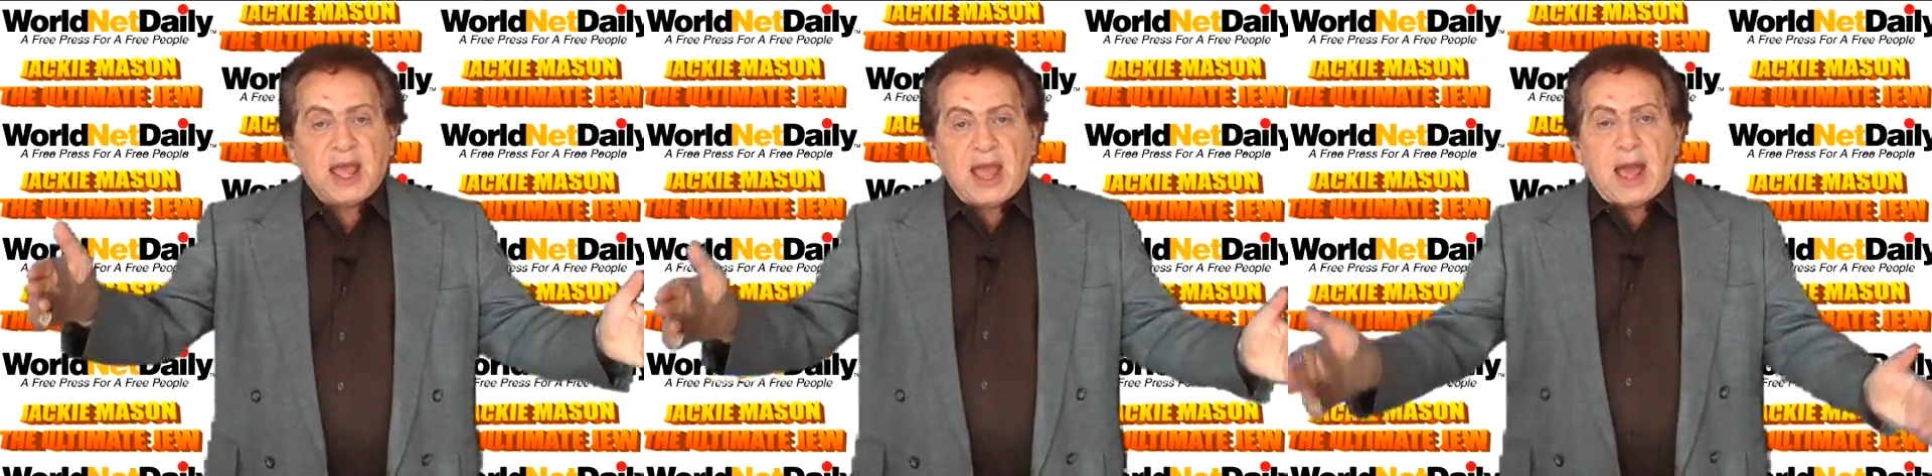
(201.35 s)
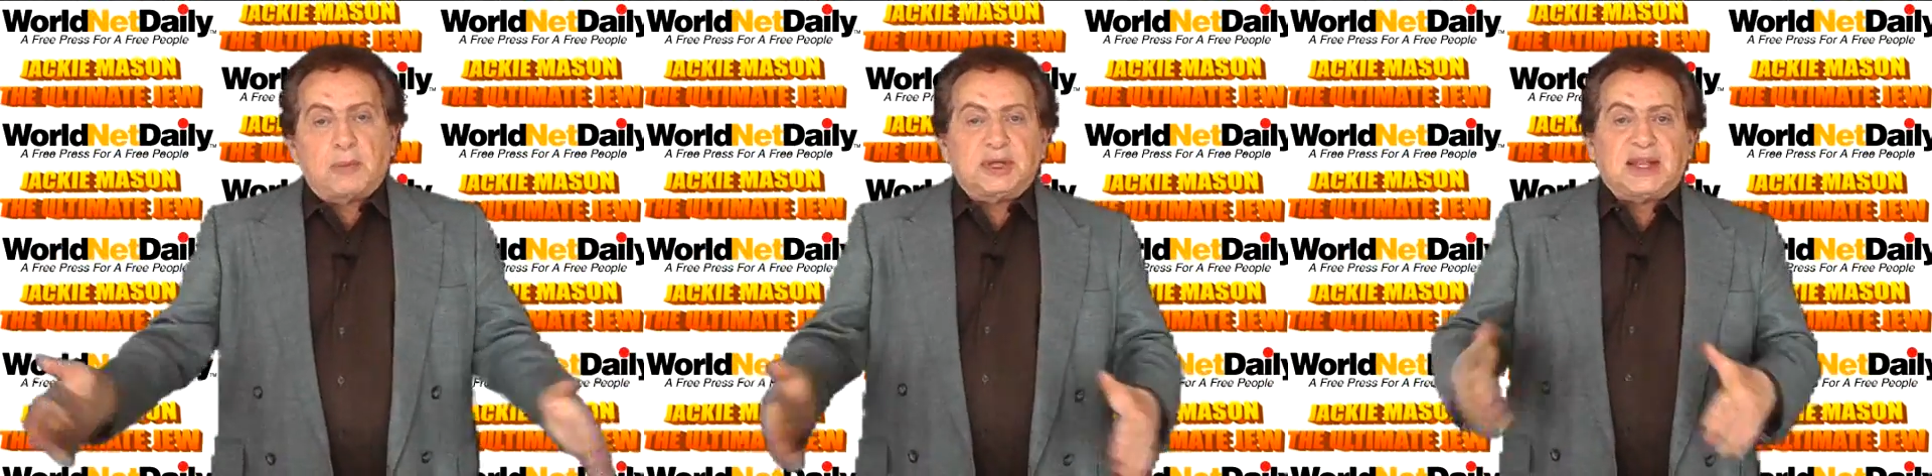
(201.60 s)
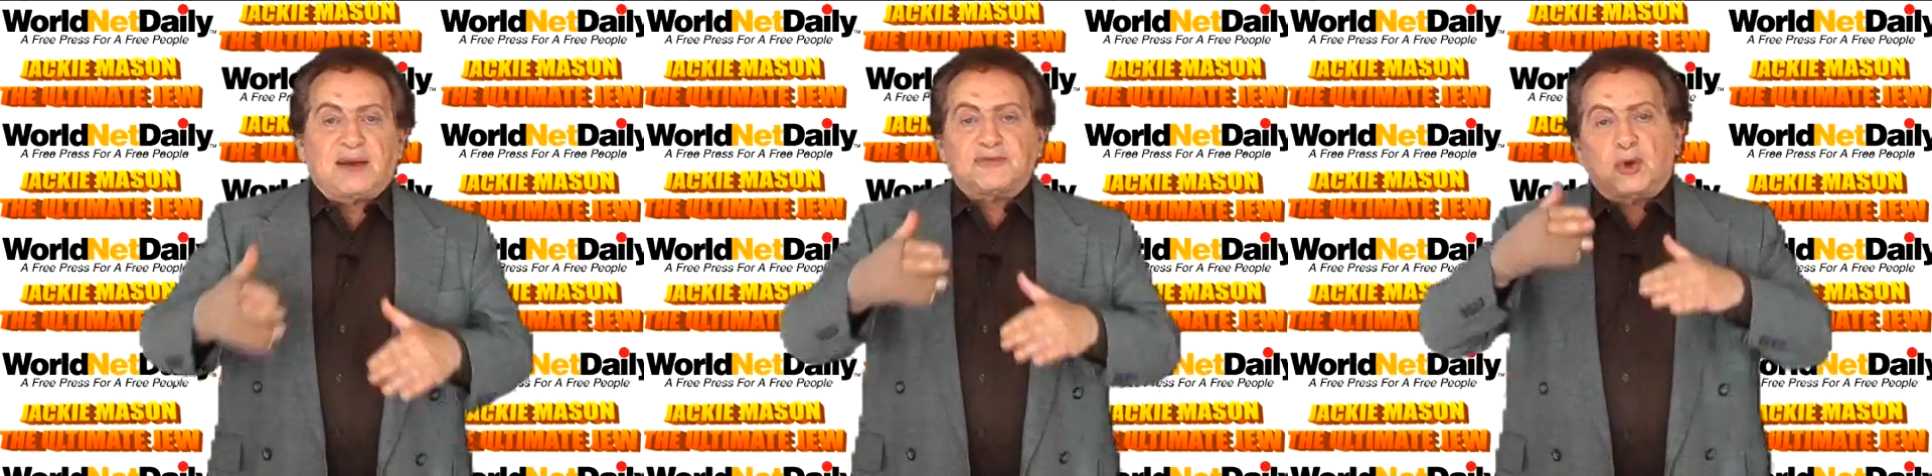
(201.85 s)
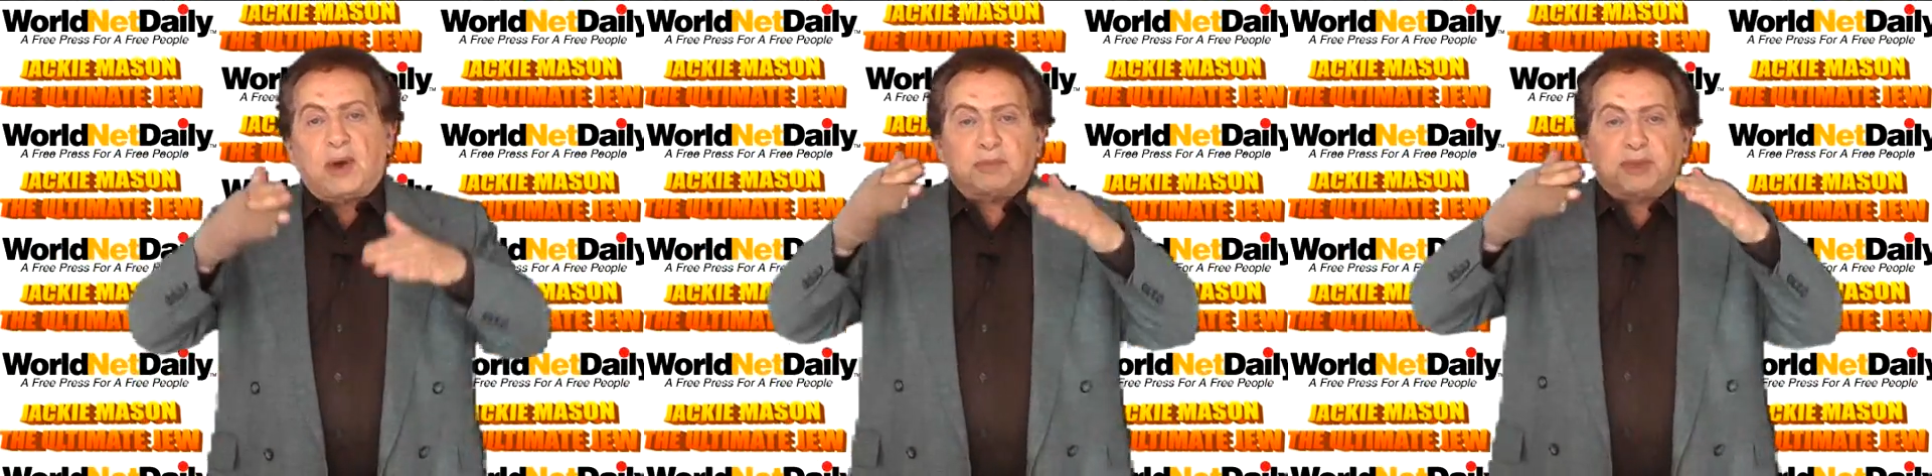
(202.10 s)
and we'd have
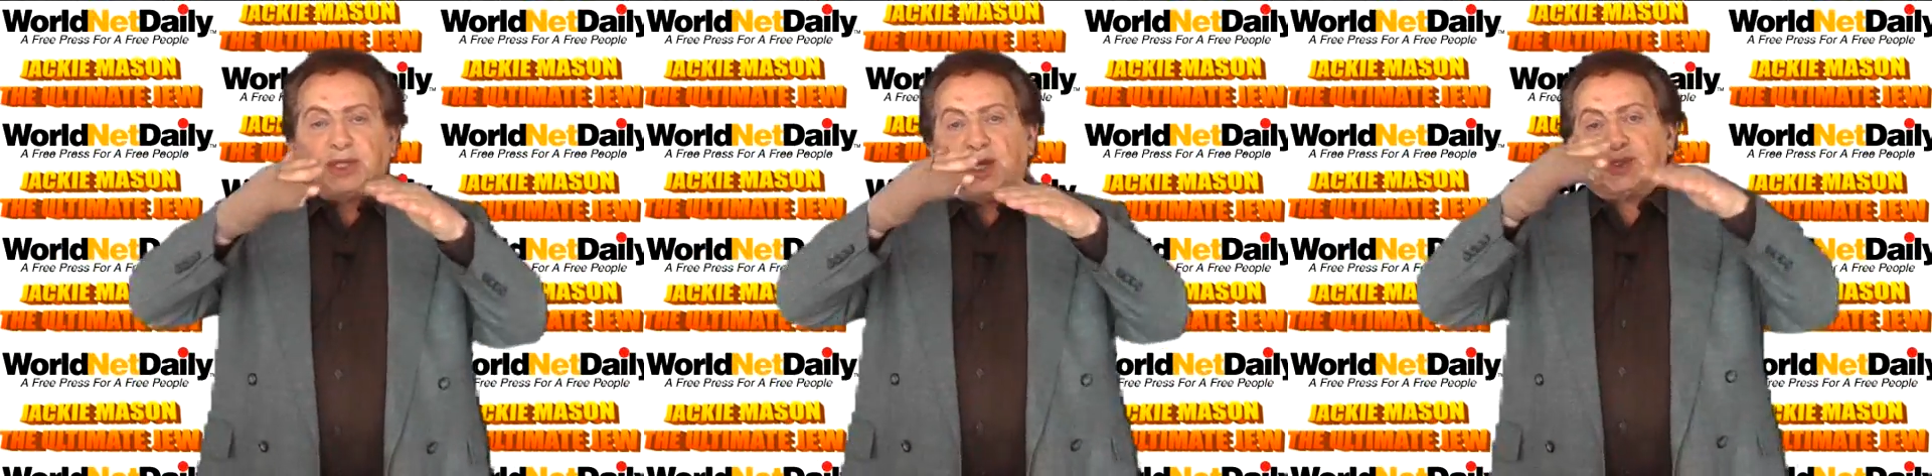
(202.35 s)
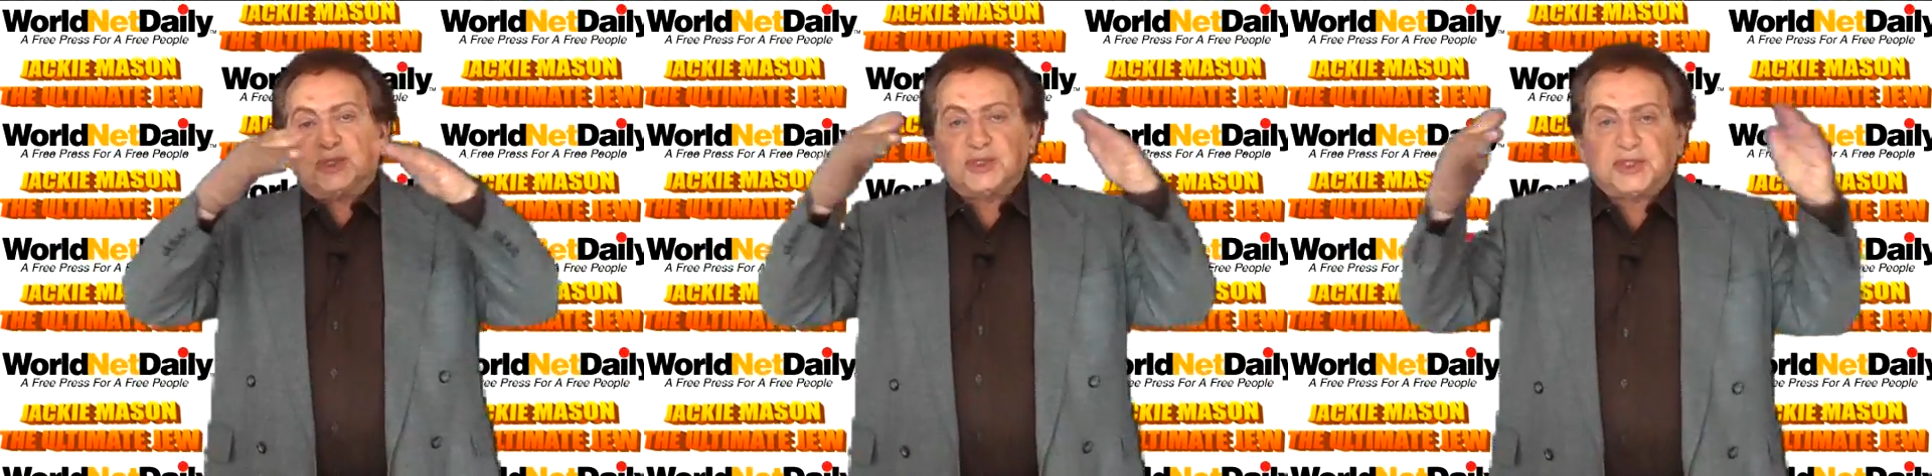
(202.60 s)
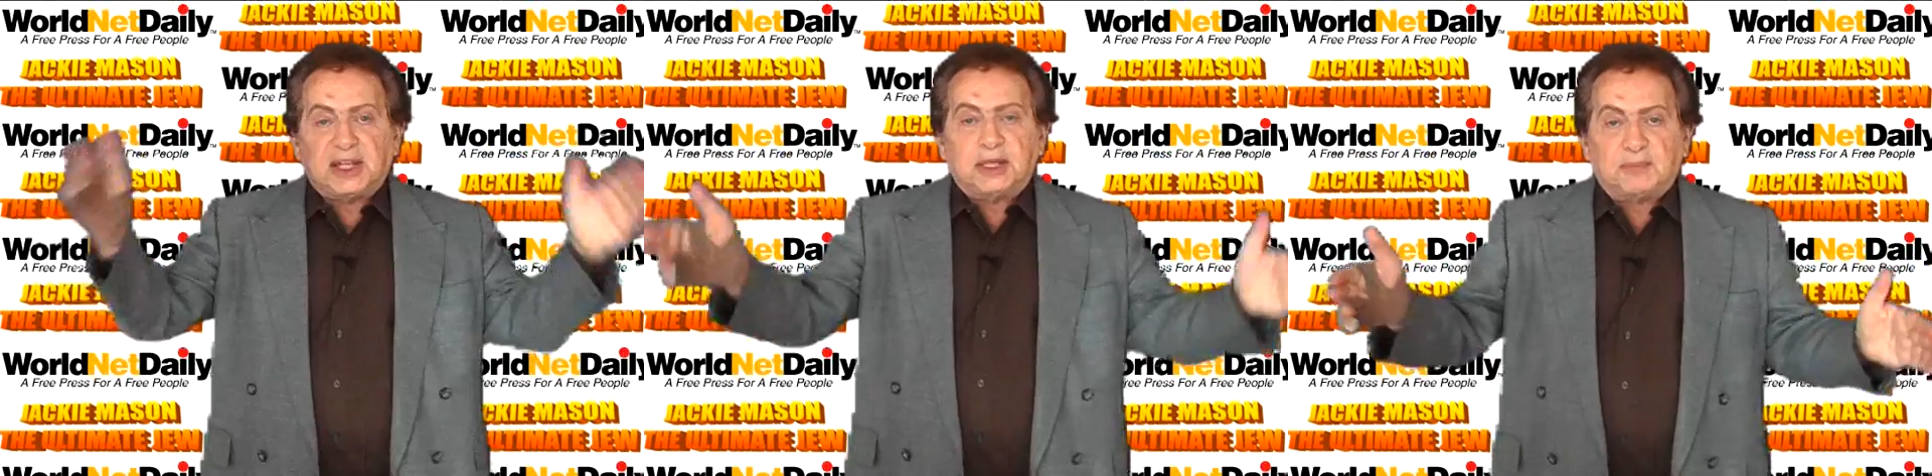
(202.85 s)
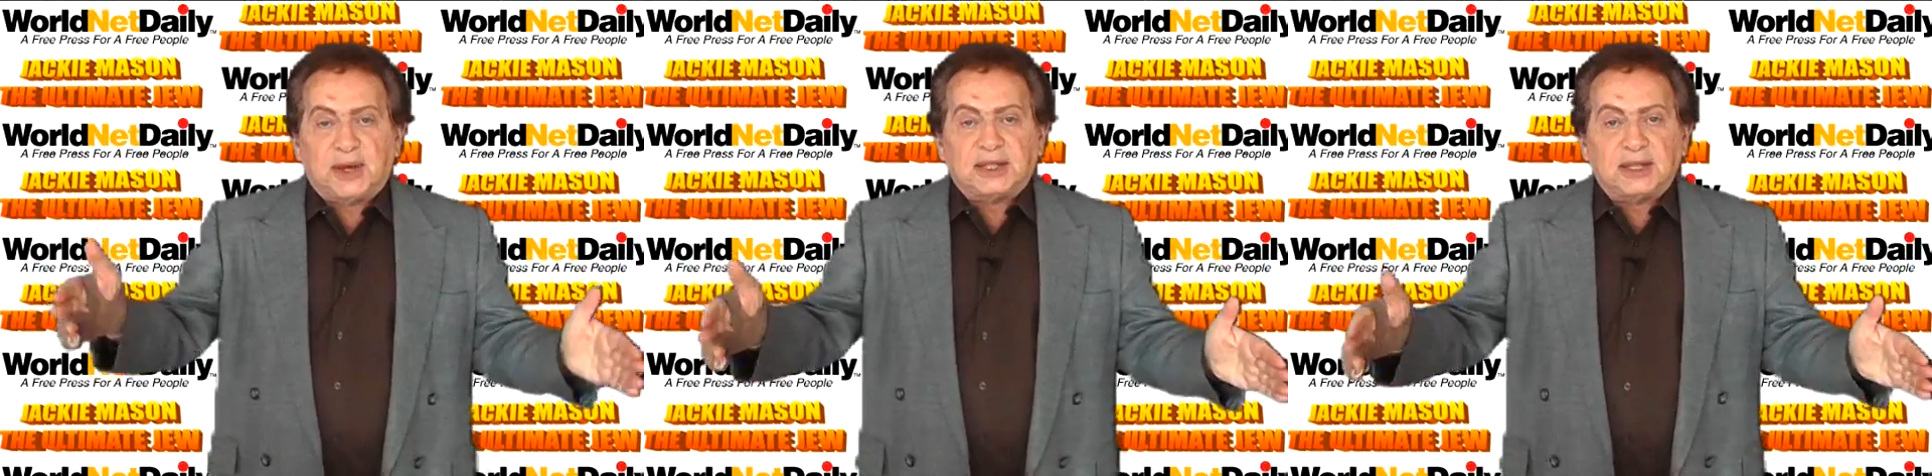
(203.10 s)
no obligations to
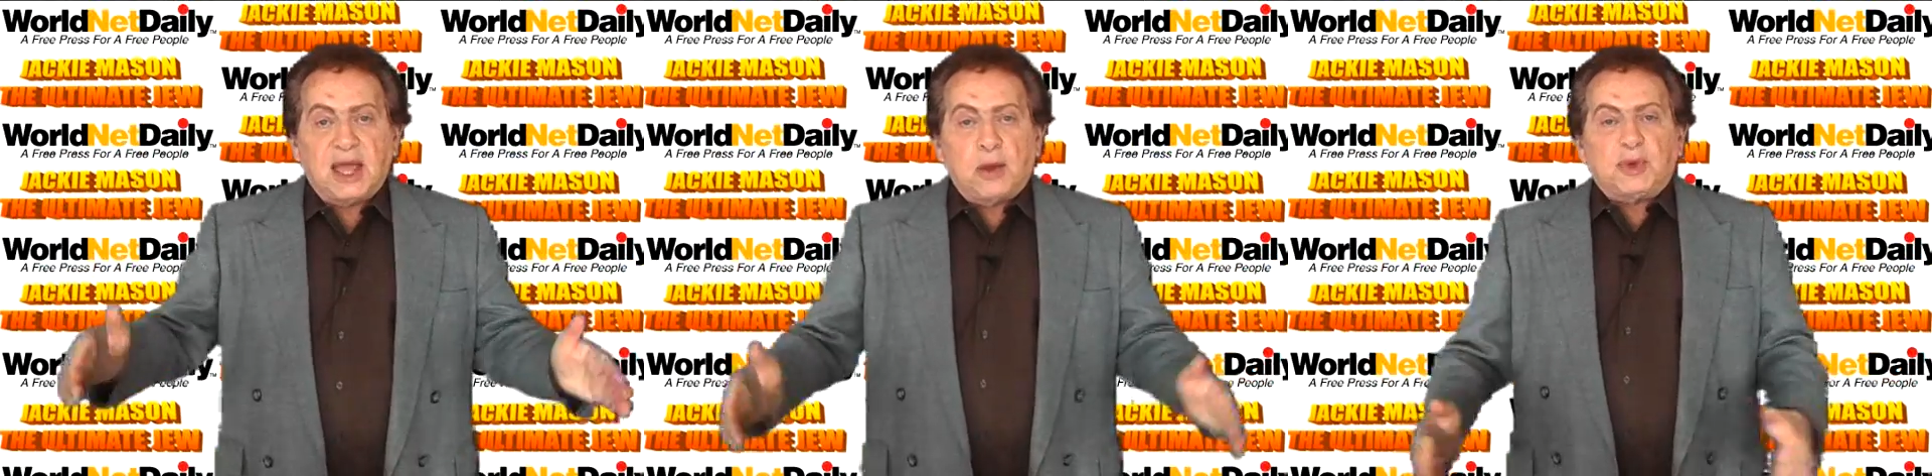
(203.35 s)
anybody.